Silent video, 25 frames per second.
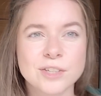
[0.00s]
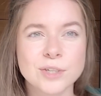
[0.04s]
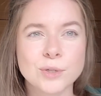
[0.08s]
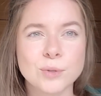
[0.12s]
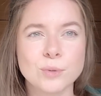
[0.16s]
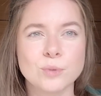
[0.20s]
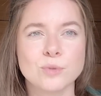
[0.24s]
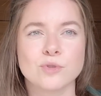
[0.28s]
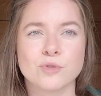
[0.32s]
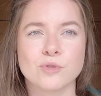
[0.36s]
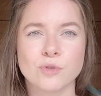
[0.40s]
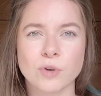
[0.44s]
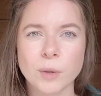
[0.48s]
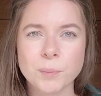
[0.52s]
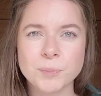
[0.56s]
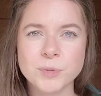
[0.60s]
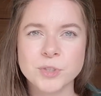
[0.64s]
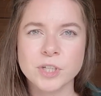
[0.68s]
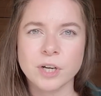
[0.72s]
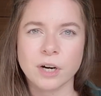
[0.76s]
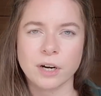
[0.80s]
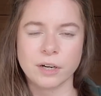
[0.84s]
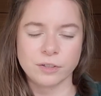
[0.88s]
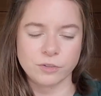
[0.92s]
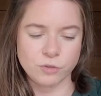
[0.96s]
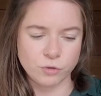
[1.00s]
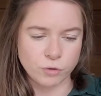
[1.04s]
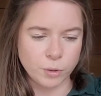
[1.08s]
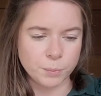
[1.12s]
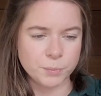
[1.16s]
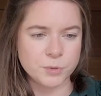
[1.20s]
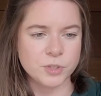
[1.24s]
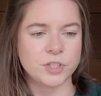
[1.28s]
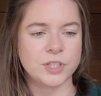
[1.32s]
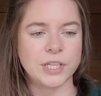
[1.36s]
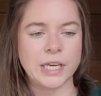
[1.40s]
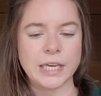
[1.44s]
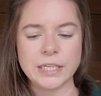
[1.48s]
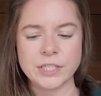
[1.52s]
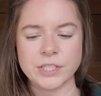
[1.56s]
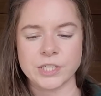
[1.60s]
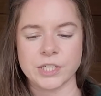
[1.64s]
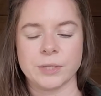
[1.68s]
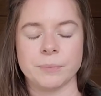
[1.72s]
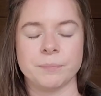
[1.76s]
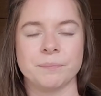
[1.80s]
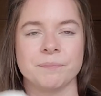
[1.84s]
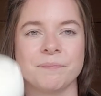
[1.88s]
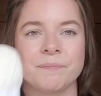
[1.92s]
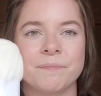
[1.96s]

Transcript: new Drops yarn, Drops Daisy.